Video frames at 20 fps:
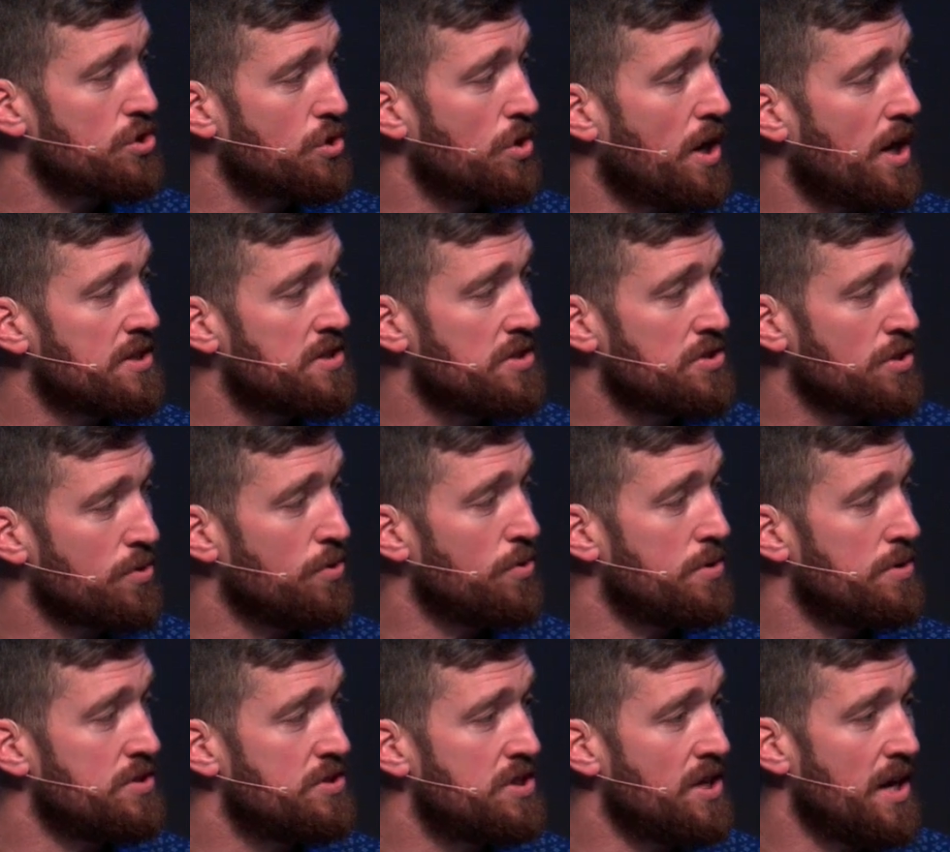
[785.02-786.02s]
Christ as their
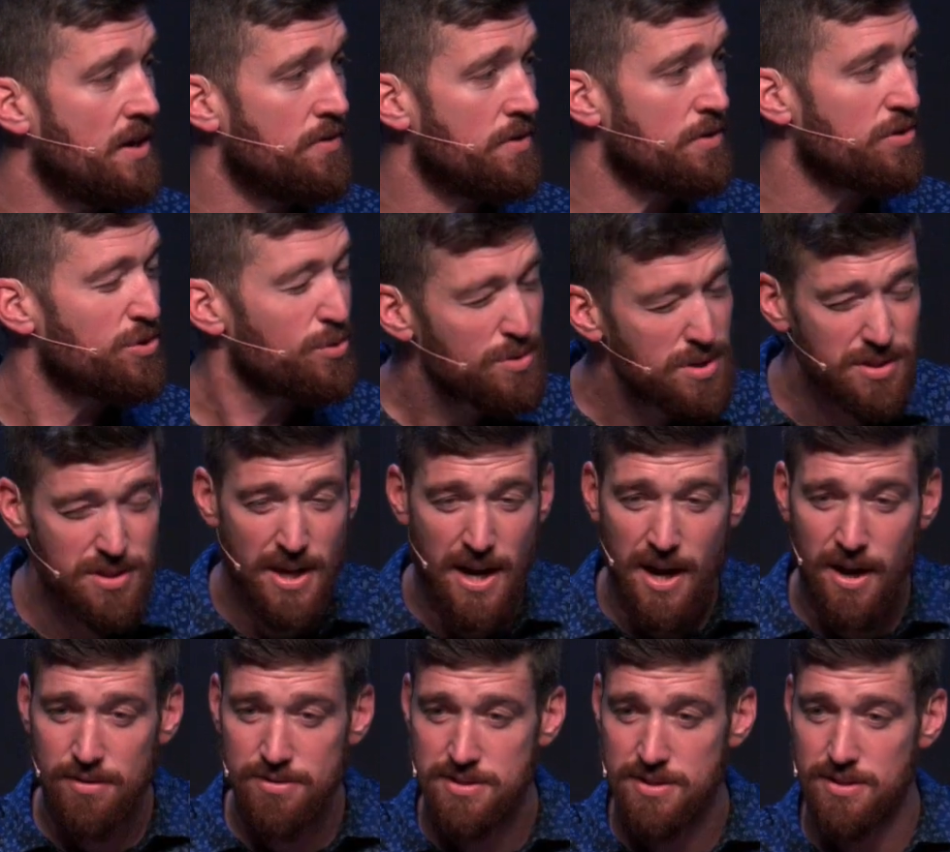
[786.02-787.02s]
Lord and Savior.
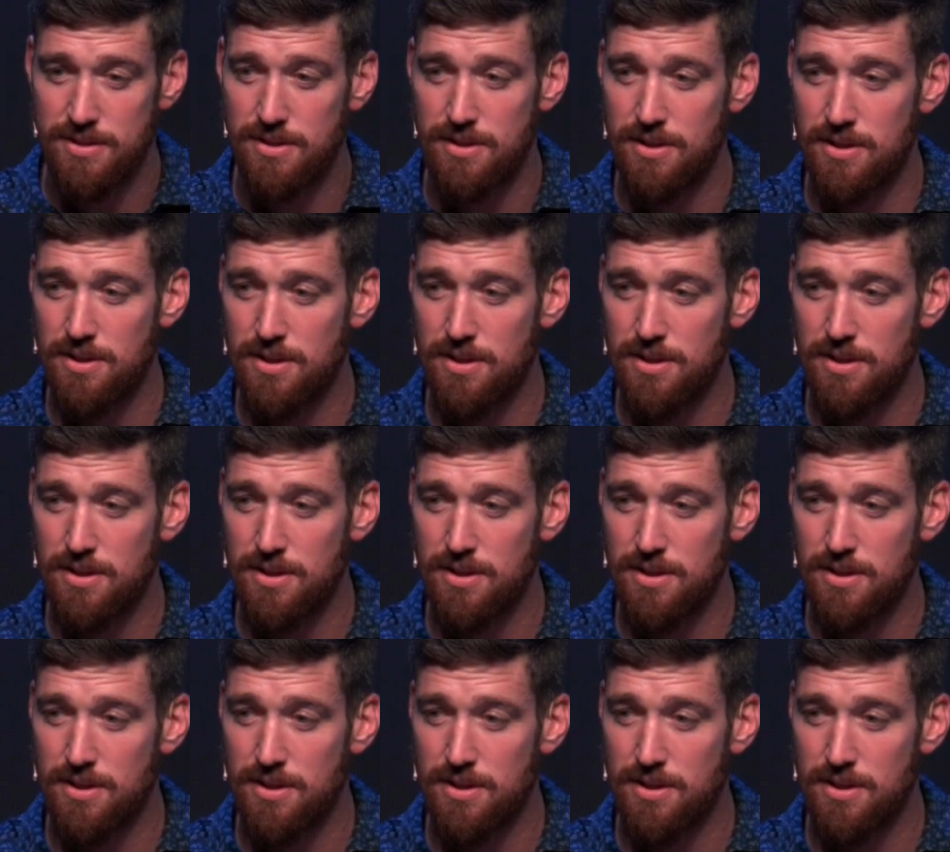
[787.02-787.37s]
3,000